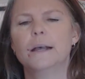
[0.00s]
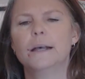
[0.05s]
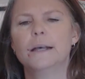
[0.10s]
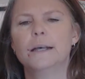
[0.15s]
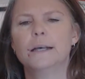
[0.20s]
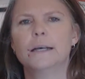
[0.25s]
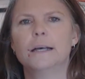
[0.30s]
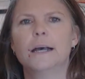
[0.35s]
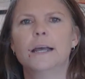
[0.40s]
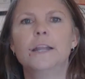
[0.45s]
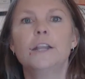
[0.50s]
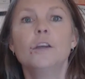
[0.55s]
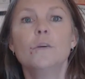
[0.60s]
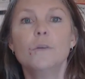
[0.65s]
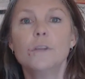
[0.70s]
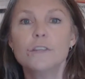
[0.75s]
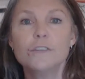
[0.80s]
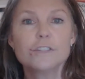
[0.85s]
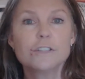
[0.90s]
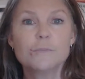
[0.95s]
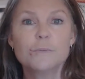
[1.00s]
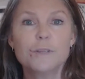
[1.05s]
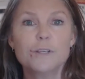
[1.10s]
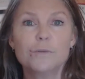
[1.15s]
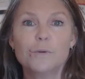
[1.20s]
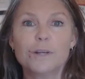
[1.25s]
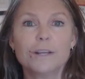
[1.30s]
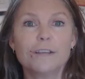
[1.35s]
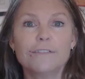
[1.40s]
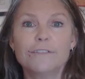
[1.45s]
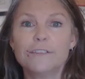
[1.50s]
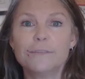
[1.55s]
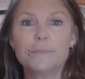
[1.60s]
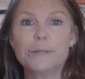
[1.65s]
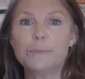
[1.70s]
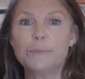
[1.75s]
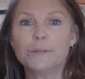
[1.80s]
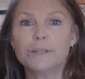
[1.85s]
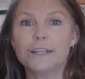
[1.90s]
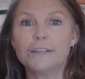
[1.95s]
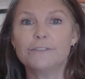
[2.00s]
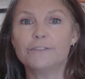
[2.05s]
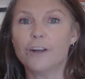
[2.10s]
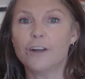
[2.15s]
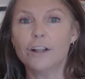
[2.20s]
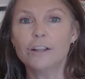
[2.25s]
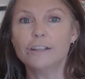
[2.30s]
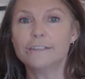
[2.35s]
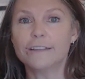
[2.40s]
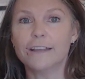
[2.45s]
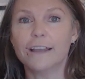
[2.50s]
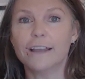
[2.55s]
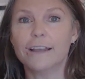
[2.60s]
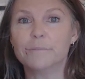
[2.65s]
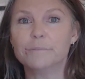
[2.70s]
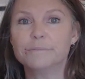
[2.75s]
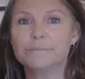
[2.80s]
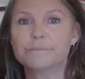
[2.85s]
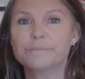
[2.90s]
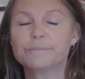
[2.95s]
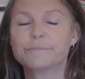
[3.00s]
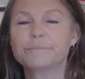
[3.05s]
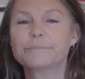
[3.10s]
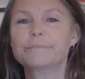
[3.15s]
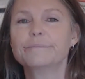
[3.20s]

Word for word: Uh, I know I used to be one of the people that followed them.